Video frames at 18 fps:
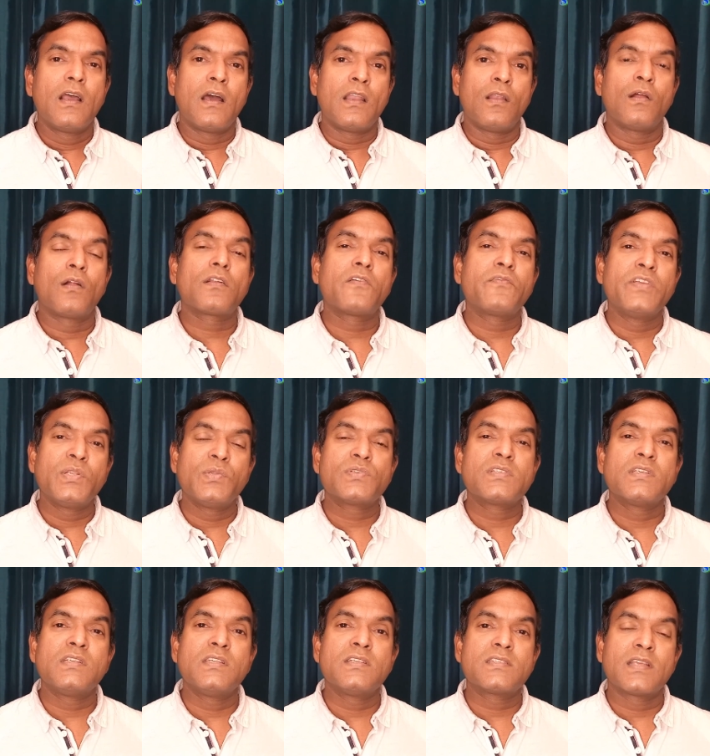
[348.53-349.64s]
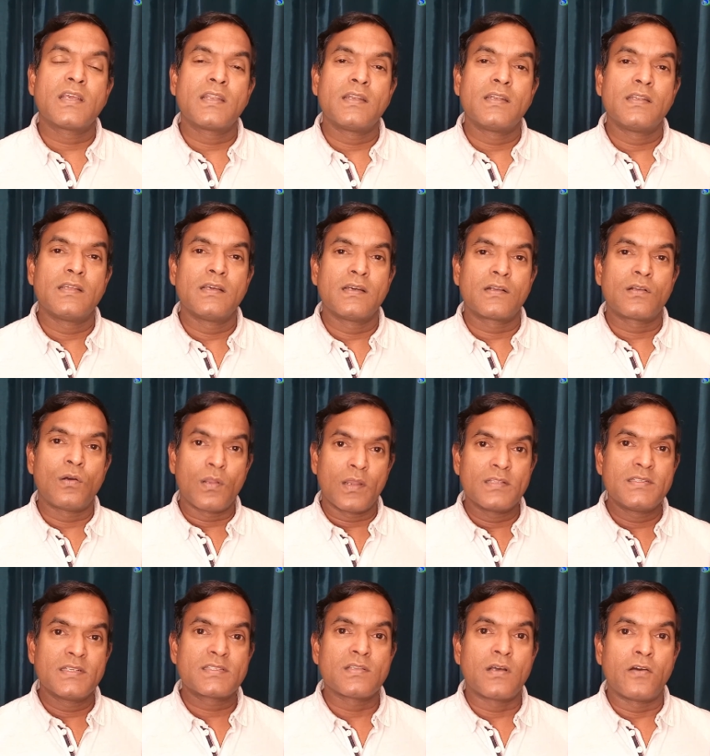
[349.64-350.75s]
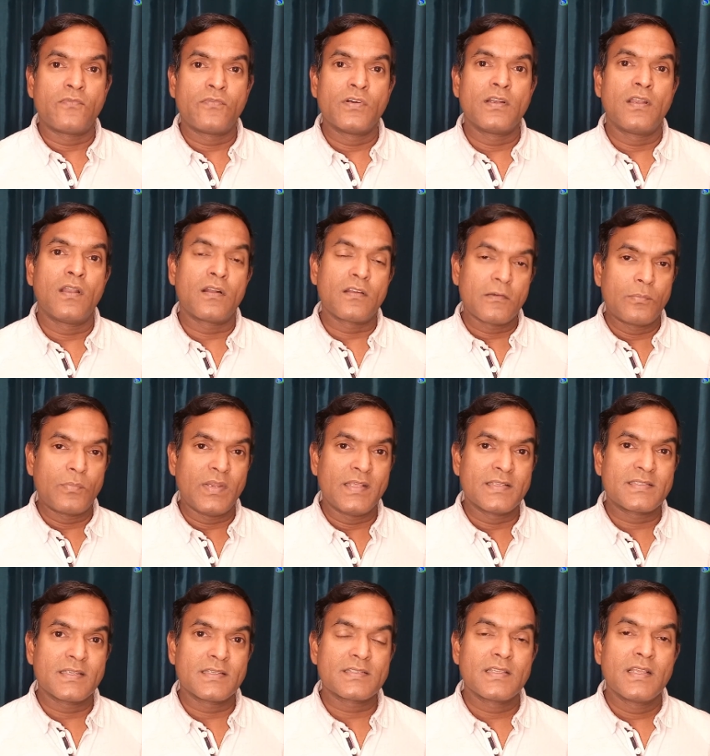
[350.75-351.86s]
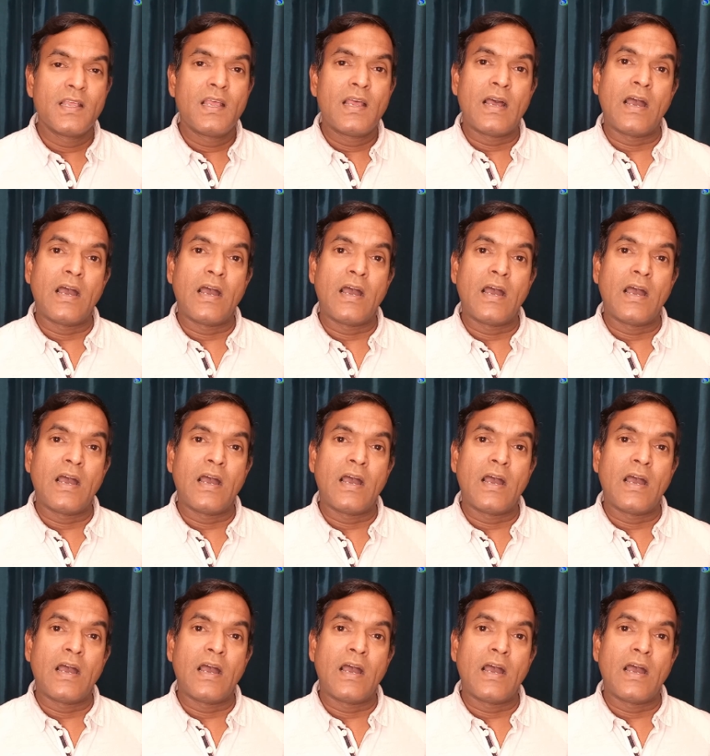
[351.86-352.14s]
and a lot of universities and colleges offered a lot of places